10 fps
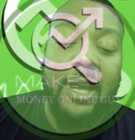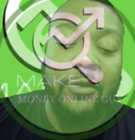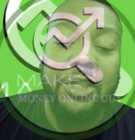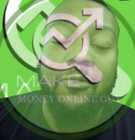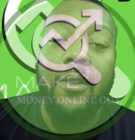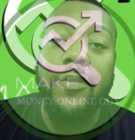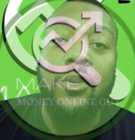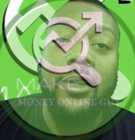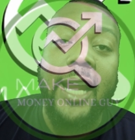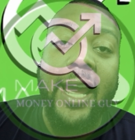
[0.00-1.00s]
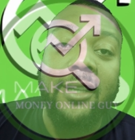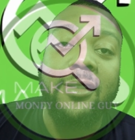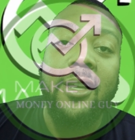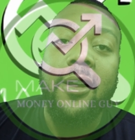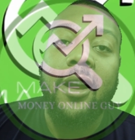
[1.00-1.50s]
that we should review
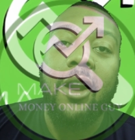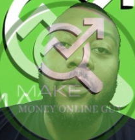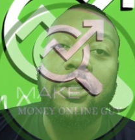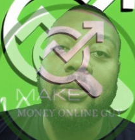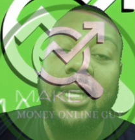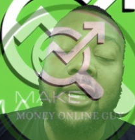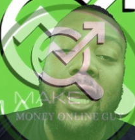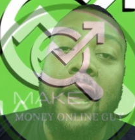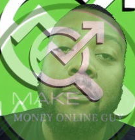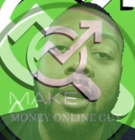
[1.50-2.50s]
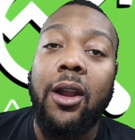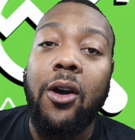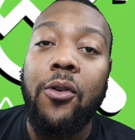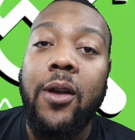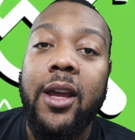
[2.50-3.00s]
next, or what you think down below,
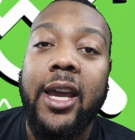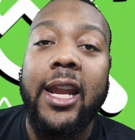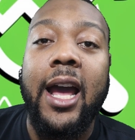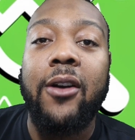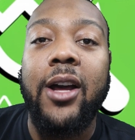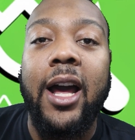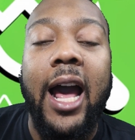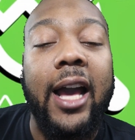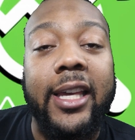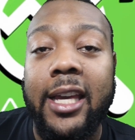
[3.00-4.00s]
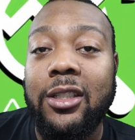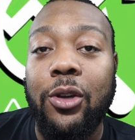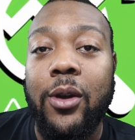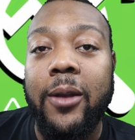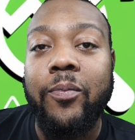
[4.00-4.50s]
and I'll get
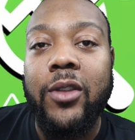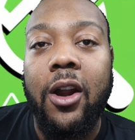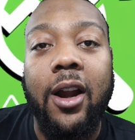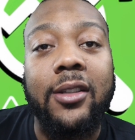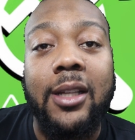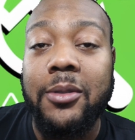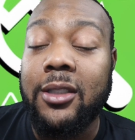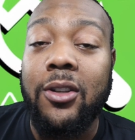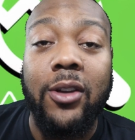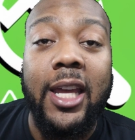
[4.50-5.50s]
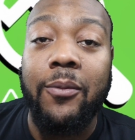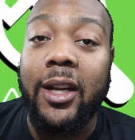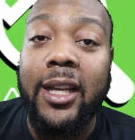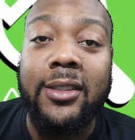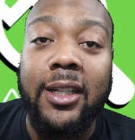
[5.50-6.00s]
to it, or else I'm just going to keep
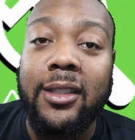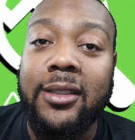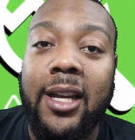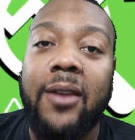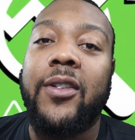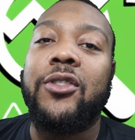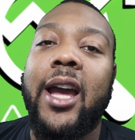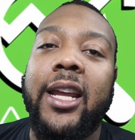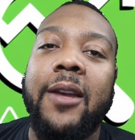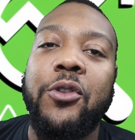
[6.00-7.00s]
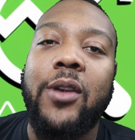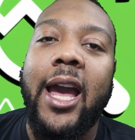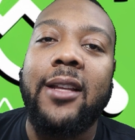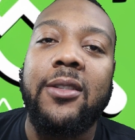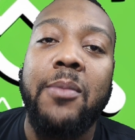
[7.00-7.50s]
releasing this stuff and try to give you
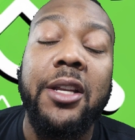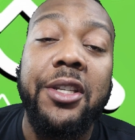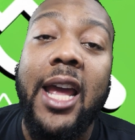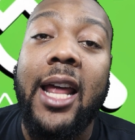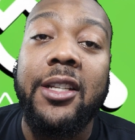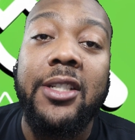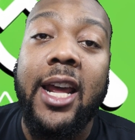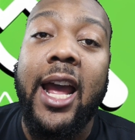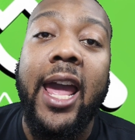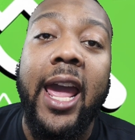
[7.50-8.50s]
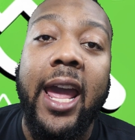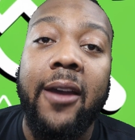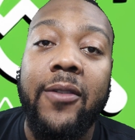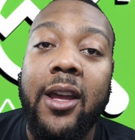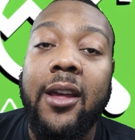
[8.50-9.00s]
guys as much knowledge that I
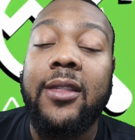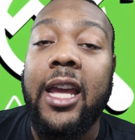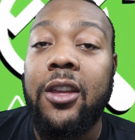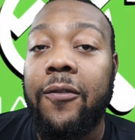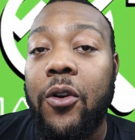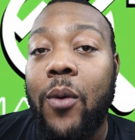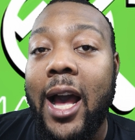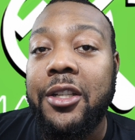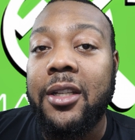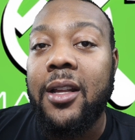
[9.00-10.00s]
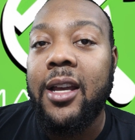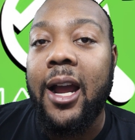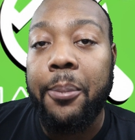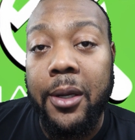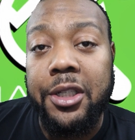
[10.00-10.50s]
have. Thank you for watching.
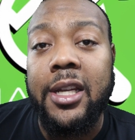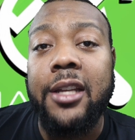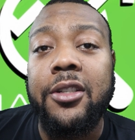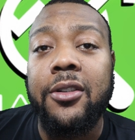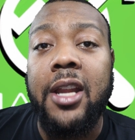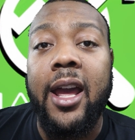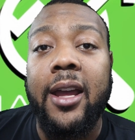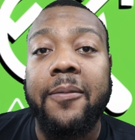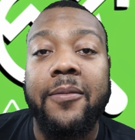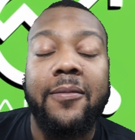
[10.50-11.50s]
I appreciate your time.